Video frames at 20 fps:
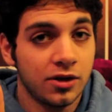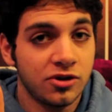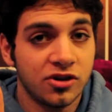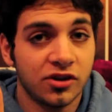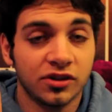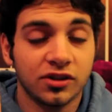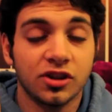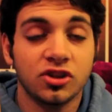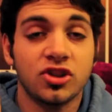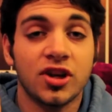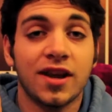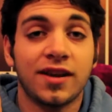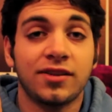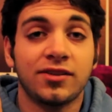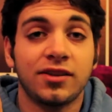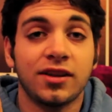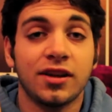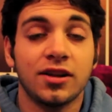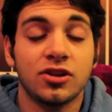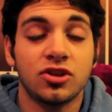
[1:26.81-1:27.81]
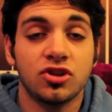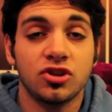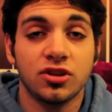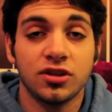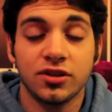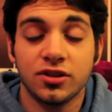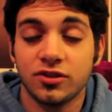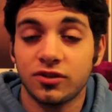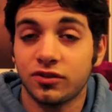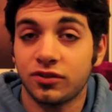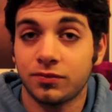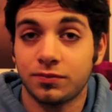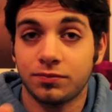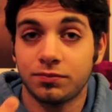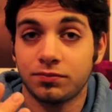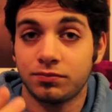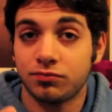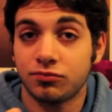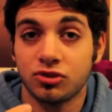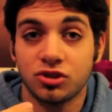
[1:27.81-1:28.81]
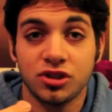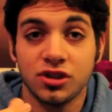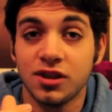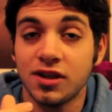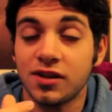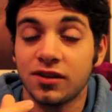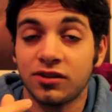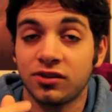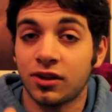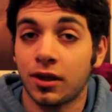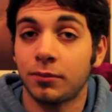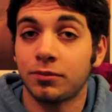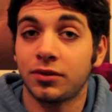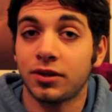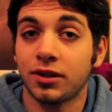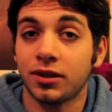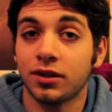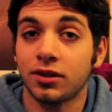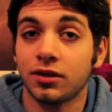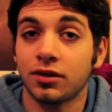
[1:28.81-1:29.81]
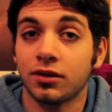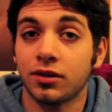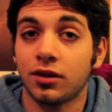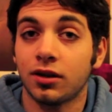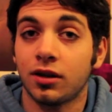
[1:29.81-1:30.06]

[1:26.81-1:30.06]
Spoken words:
Jessica Chastain, she is something.